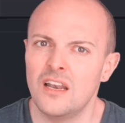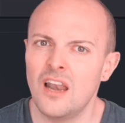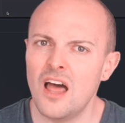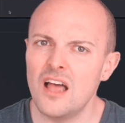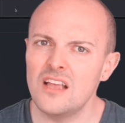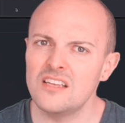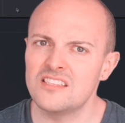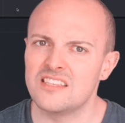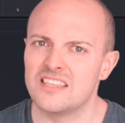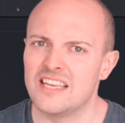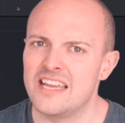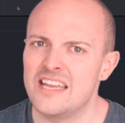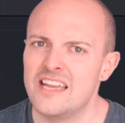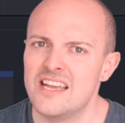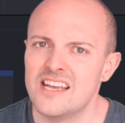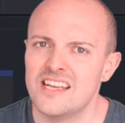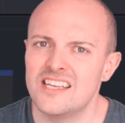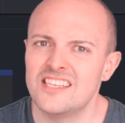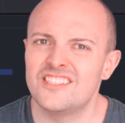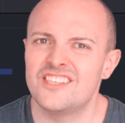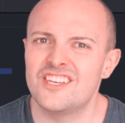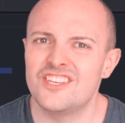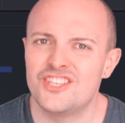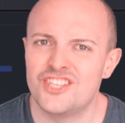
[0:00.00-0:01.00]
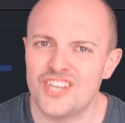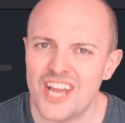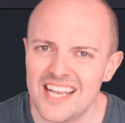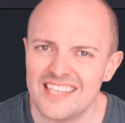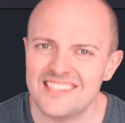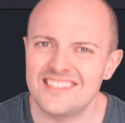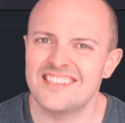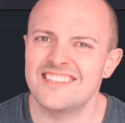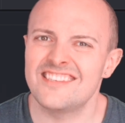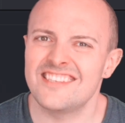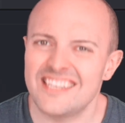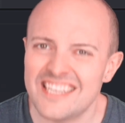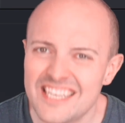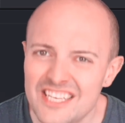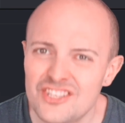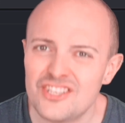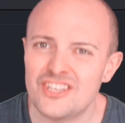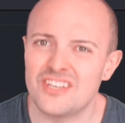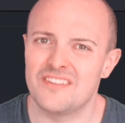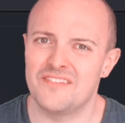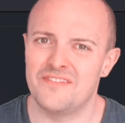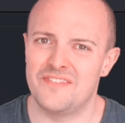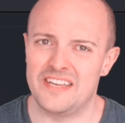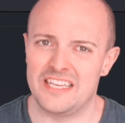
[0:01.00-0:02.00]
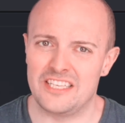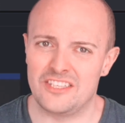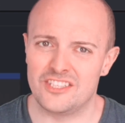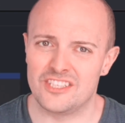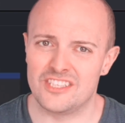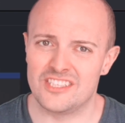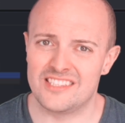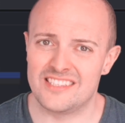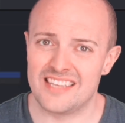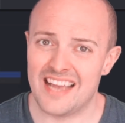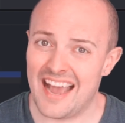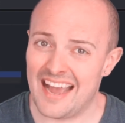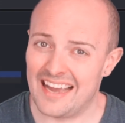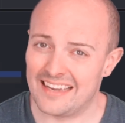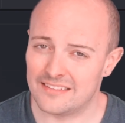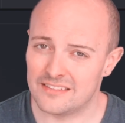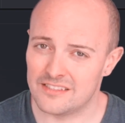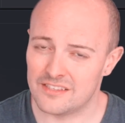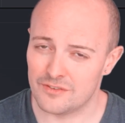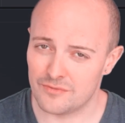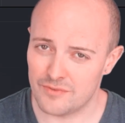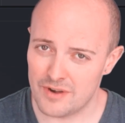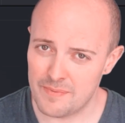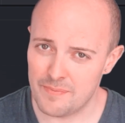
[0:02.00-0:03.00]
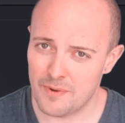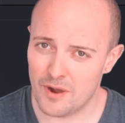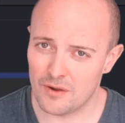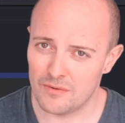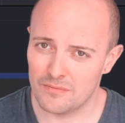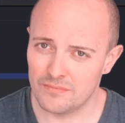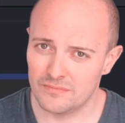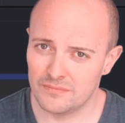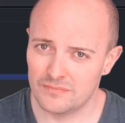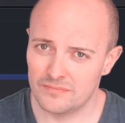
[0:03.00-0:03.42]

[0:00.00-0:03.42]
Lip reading: Lastly, suggest teaching features to add to the repo.